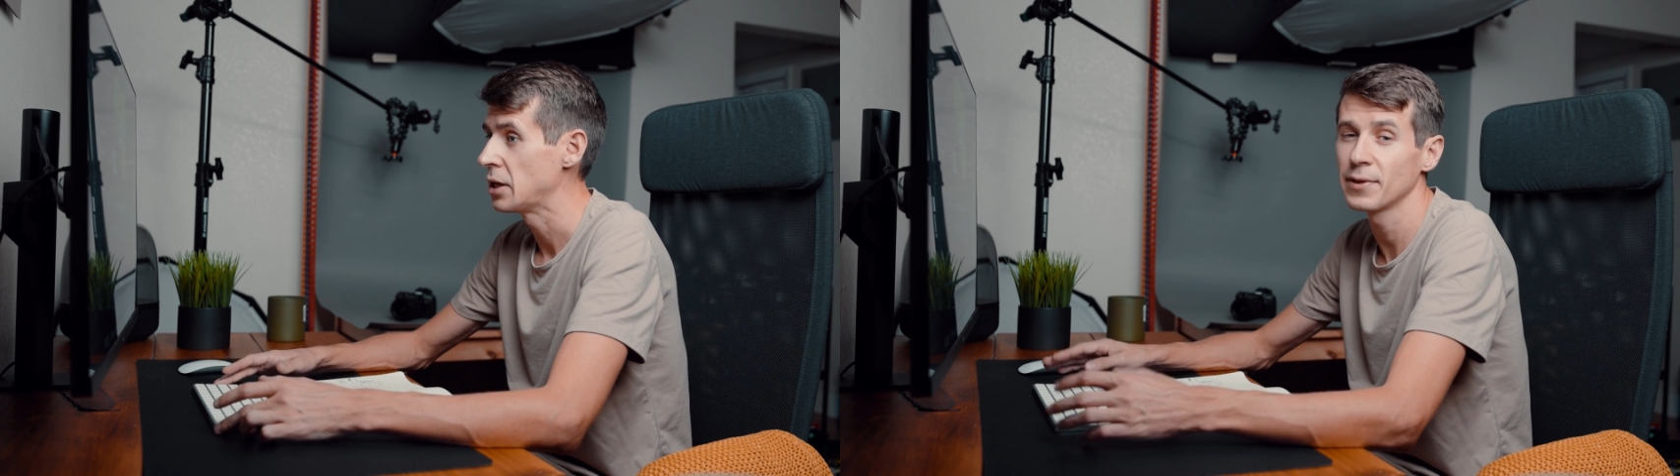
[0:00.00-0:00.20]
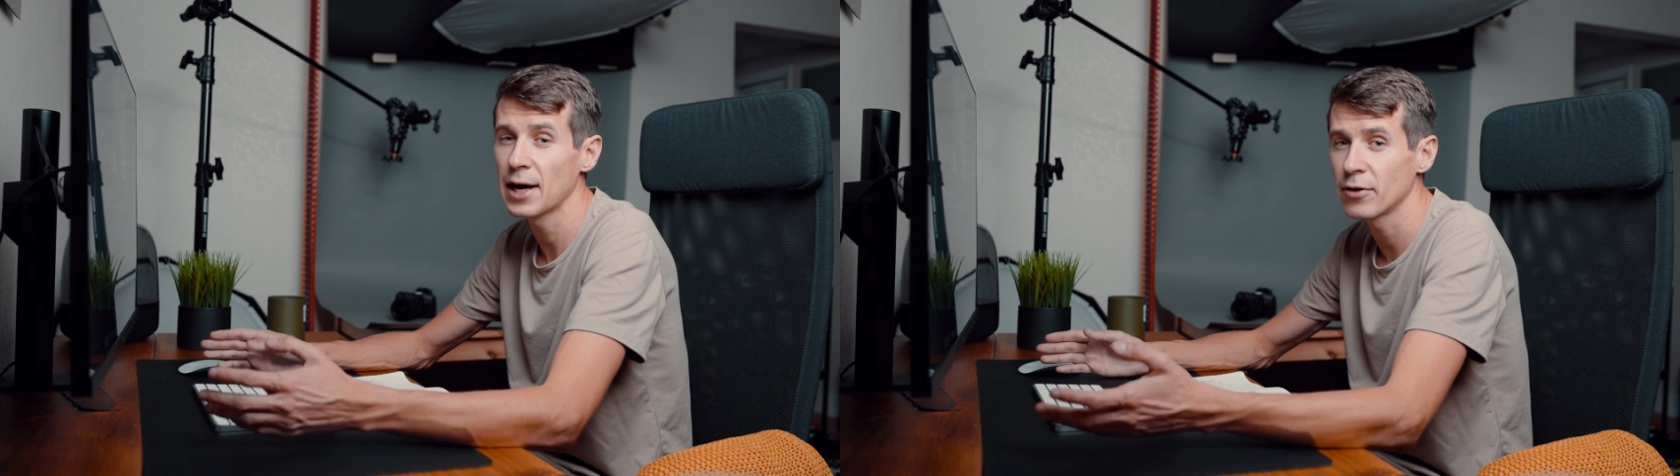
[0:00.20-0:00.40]

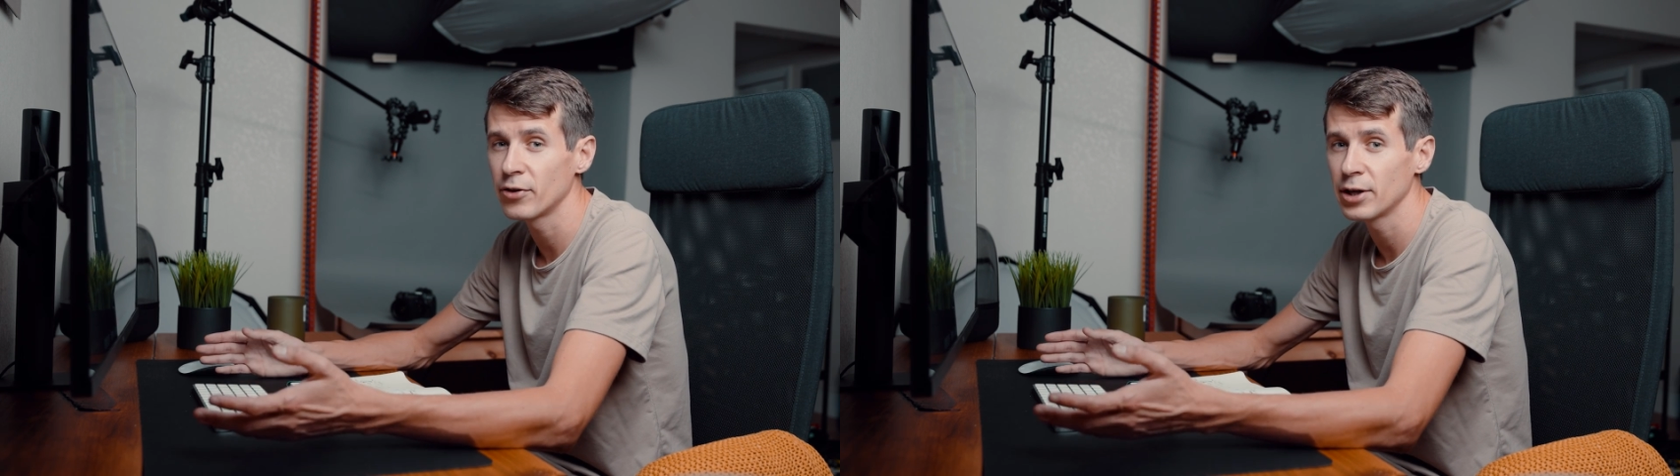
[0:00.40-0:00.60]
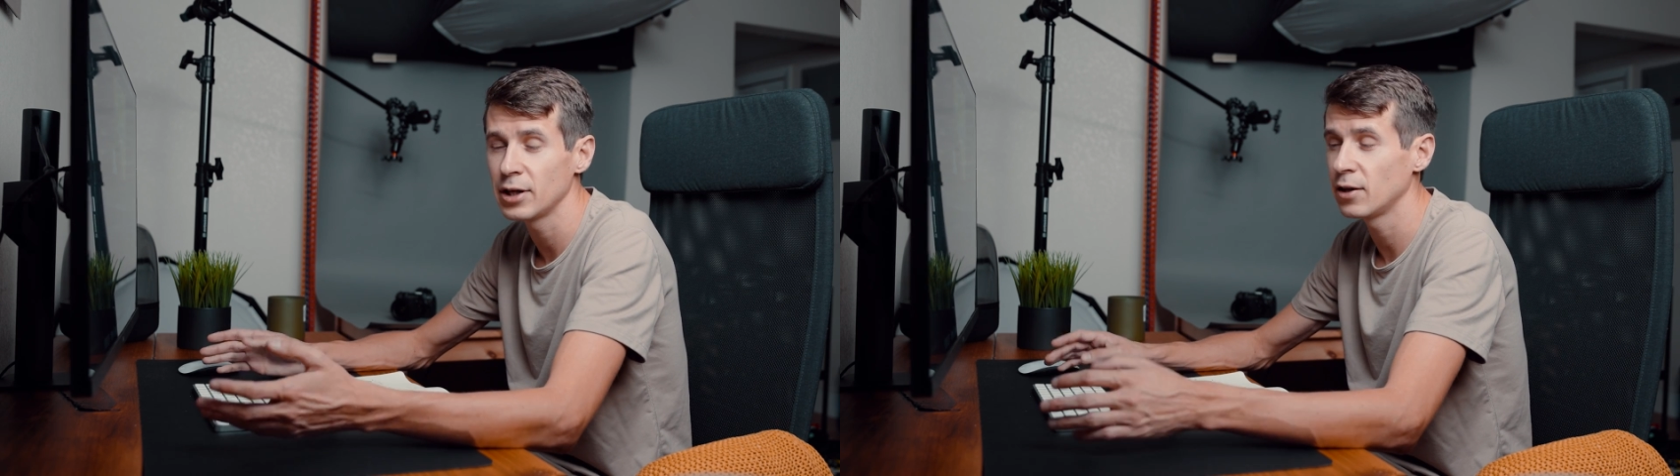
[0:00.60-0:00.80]
Not
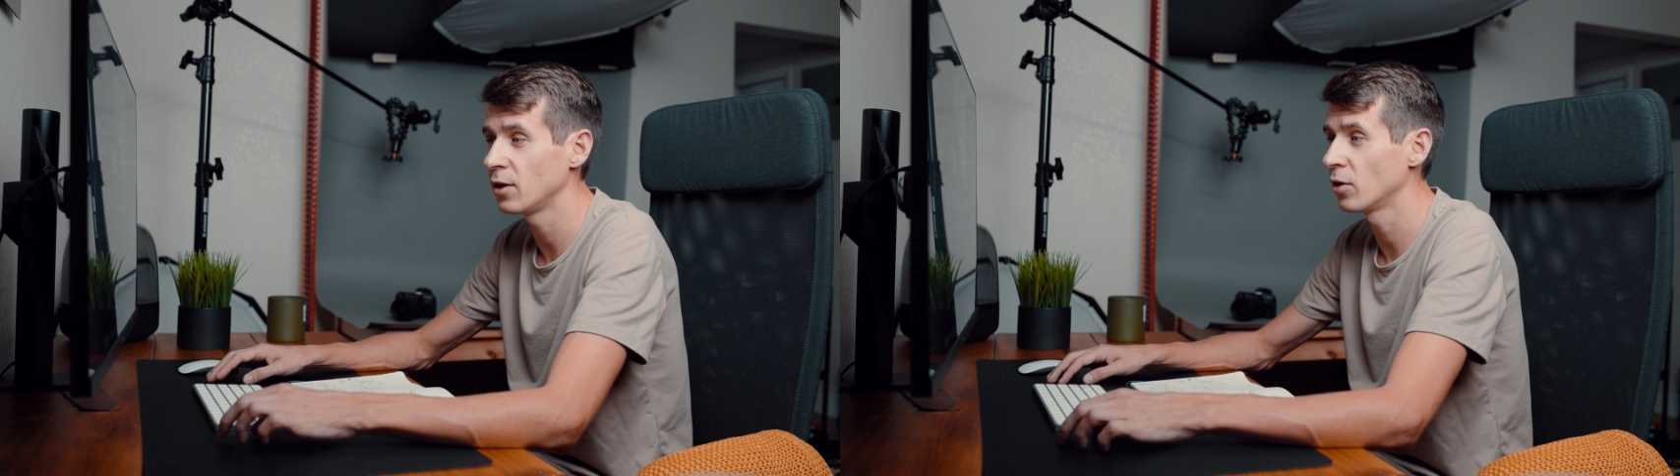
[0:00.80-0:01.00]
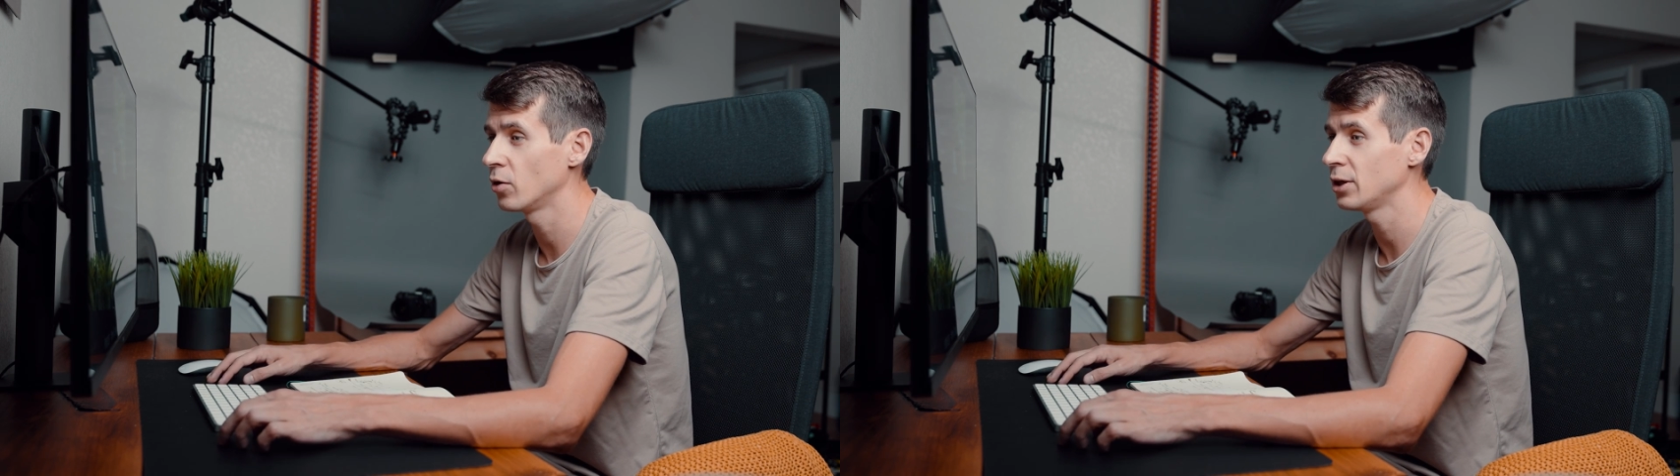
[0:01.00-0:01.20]
really.
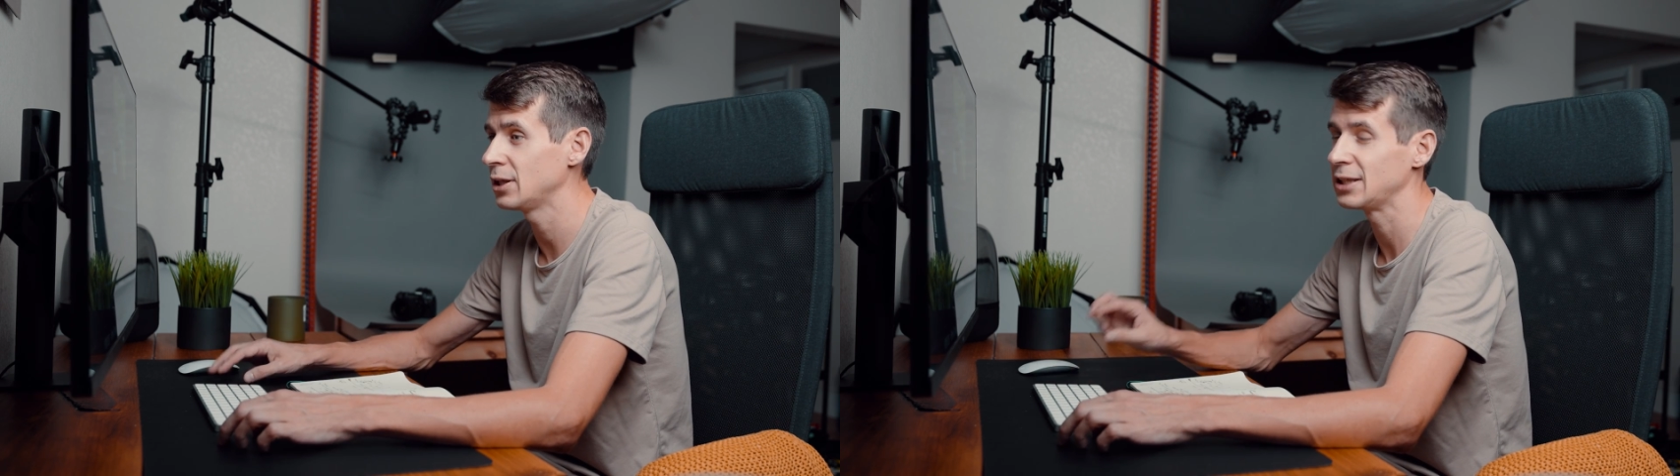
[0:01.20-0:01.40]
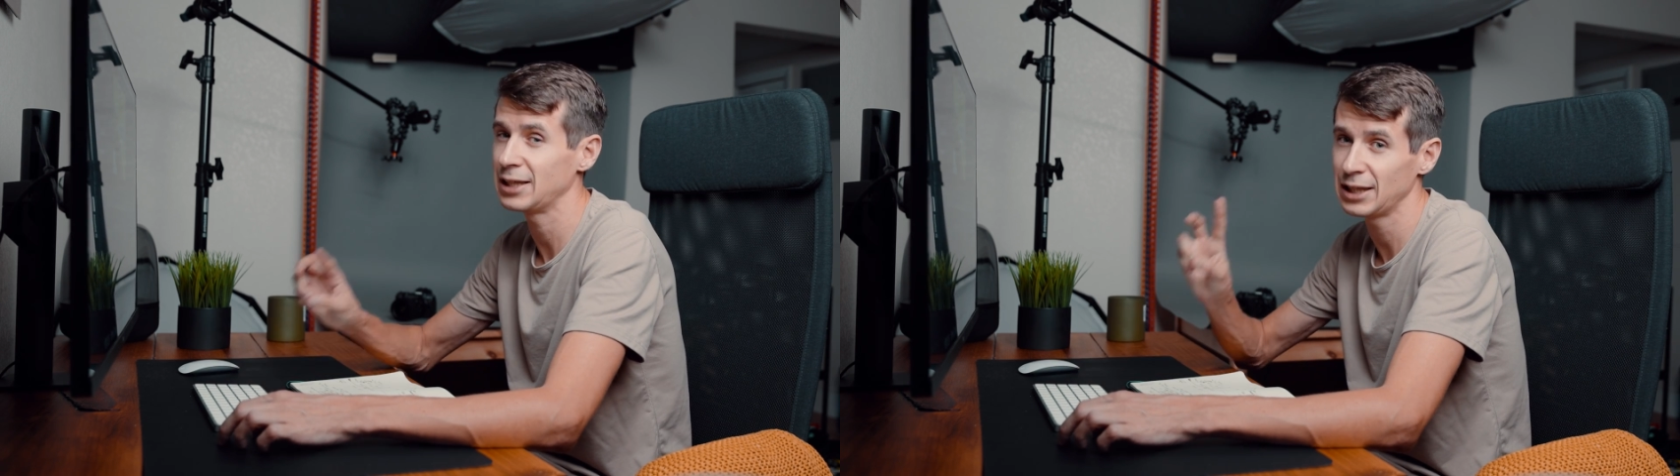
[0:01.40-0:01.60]
The only